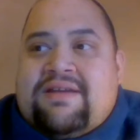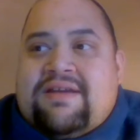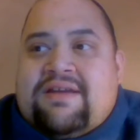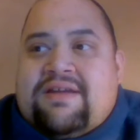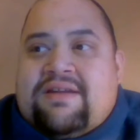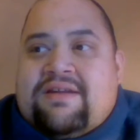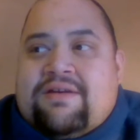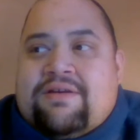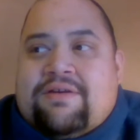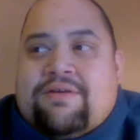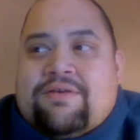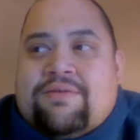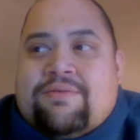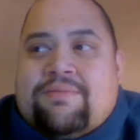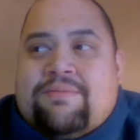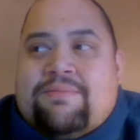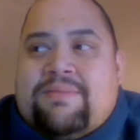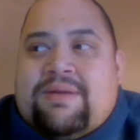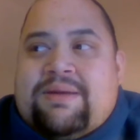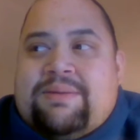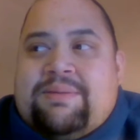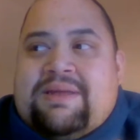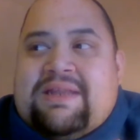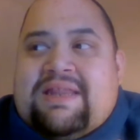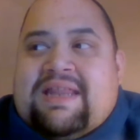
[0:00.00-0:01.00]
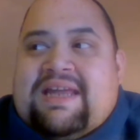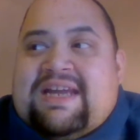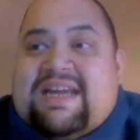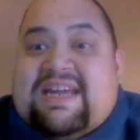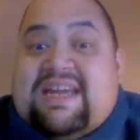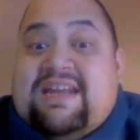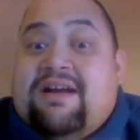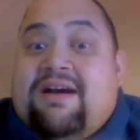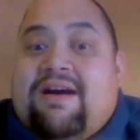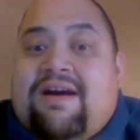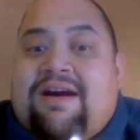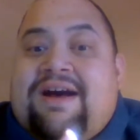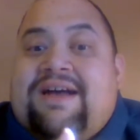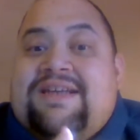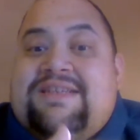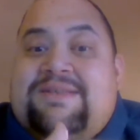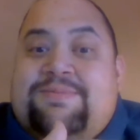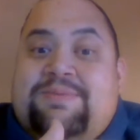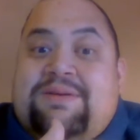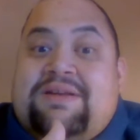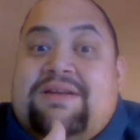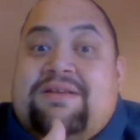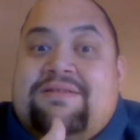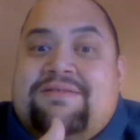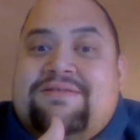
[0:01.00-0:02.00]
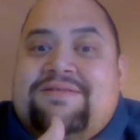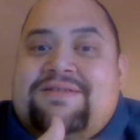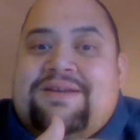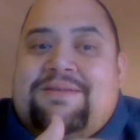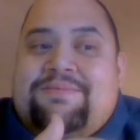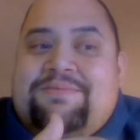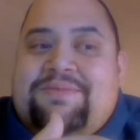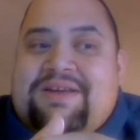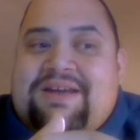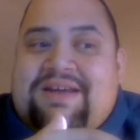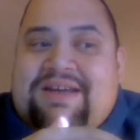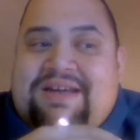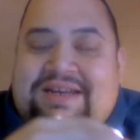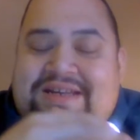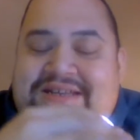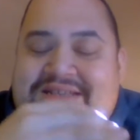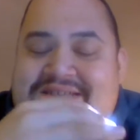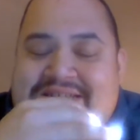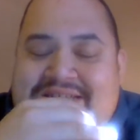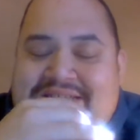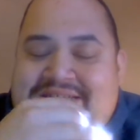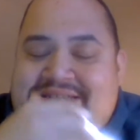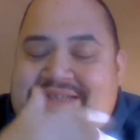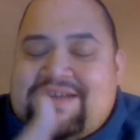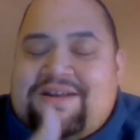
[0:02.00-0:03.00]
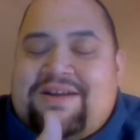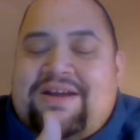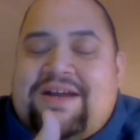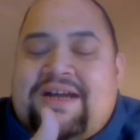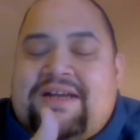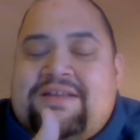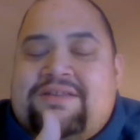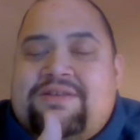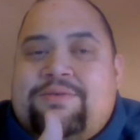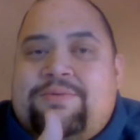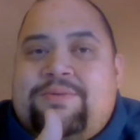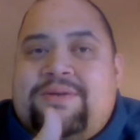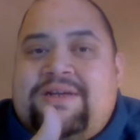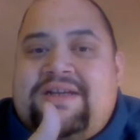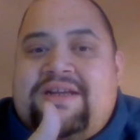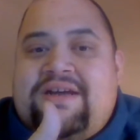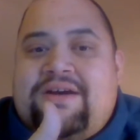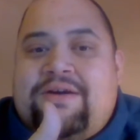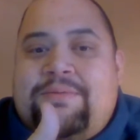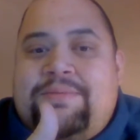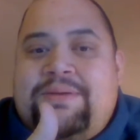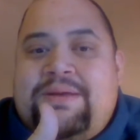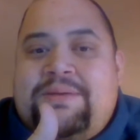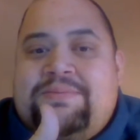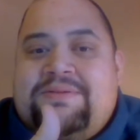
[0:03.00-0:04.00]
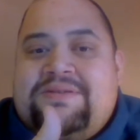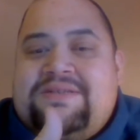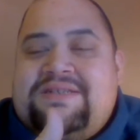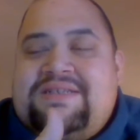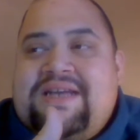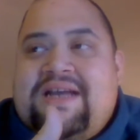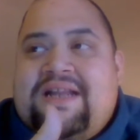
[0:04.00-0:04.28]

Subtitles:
maybe in a hospital or something, and he's staring out the window at people